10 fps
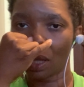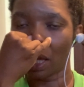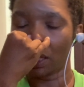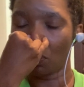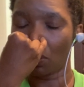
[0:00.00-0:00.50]

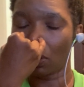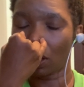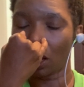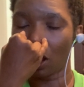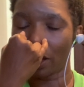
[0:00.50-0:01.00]
and then we're going to
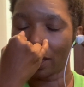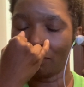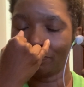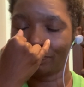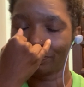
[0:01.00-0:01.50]

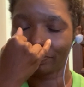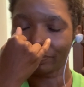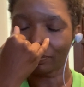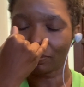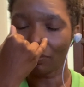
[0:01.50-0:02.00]

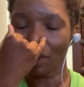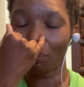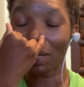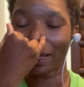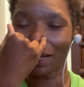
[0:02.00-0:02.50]

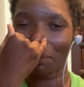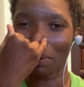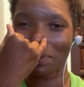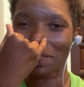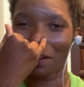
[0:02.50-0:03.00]
plug it up,
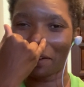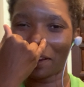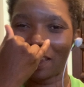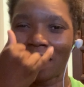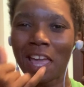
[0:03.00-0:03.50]
I'm
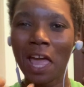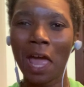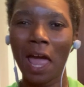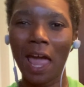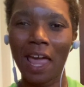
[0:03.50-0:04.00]
sorry,
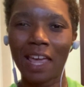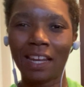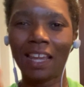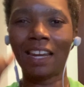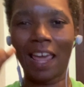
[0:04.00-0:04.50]
and
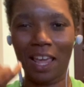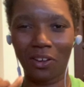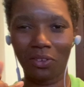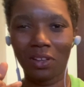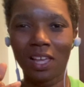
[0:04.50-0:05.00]

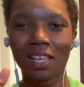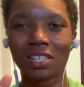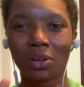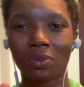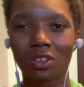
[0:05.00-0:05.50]
inhale.
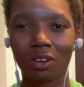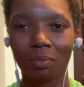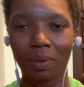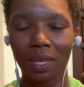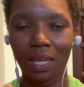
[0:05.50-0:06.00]
So it's going to
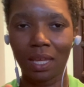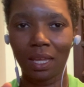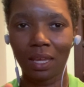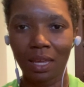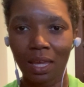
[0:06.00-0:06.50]

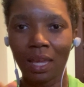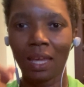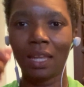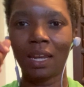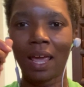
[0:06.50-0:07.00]
be
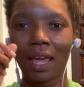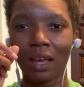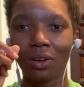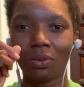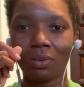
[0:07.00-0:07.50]

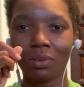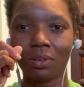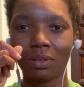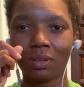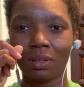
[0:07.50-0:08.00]
inhale,
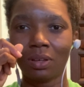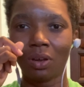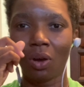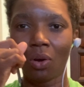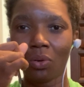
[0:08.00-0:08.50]

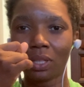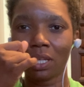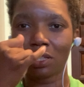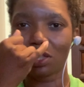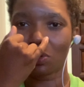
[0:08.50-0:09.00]
hold
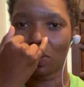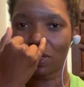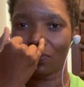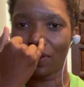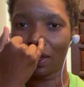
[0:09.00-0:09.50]
it,
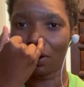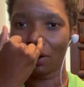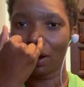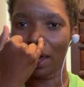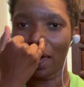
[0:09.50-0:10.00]
switch
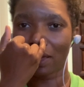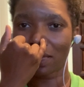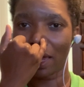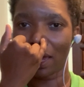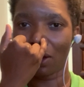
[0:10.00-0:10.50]
finger,
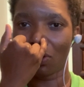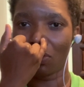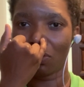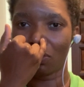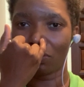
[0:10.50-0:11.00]
exhale,
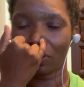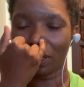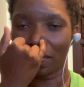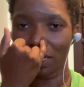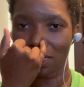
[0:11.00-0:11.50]

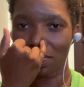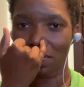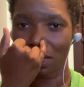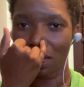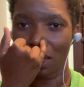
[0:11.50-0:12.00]
release,
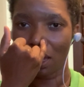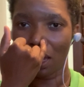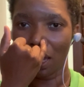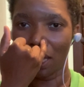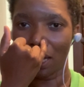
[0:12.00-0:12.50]

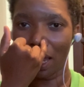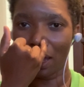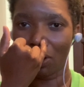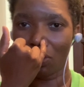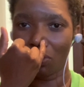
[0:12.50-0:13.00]

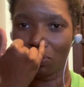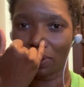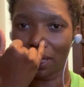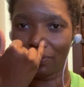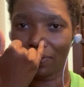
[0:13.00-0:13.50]
inhale
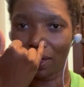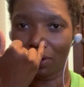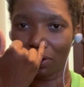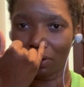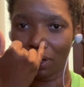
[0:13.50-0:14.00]
with that
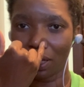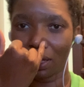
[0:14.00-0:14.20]
finger.